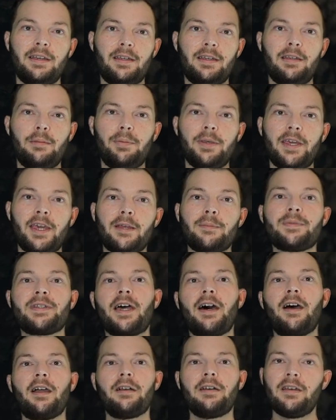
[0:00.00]
He became
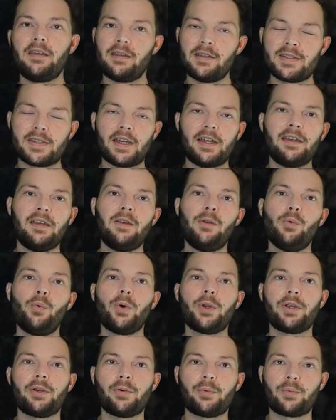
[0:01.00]
tired and decided he
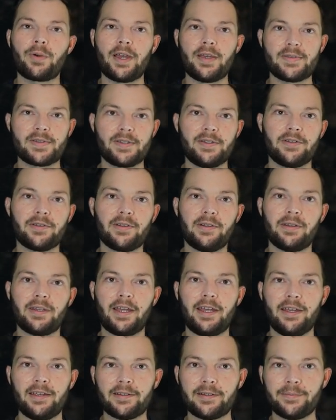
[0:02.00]
wanted to rest near the
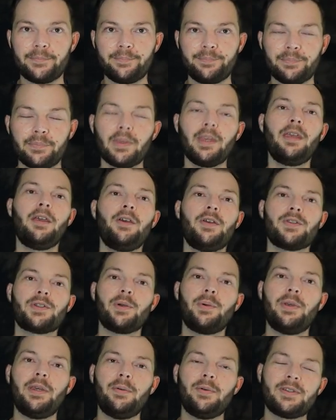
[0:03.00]
lake.
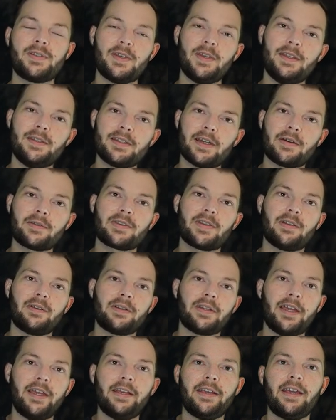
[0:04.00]
So he skied down to the
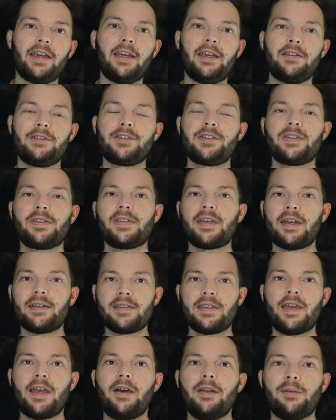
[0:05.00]
lake edge,
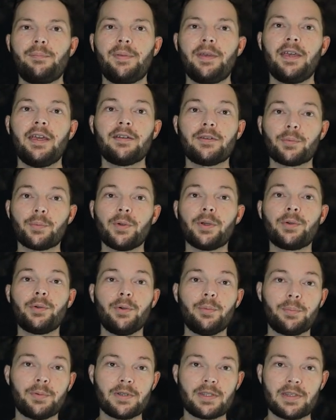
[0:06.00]
sat down, and began to
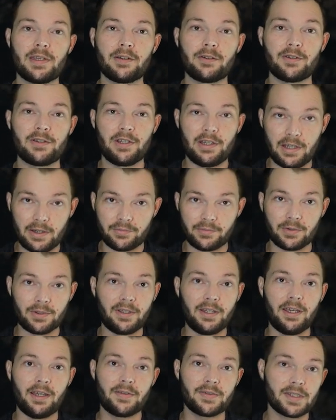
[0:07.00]
recoup his energy after a
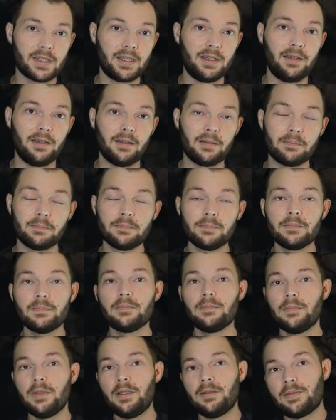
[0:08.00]
day of skiing.
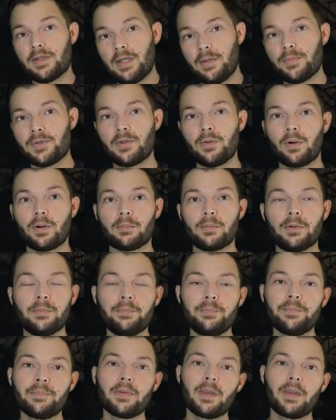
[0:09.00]
Seems normal.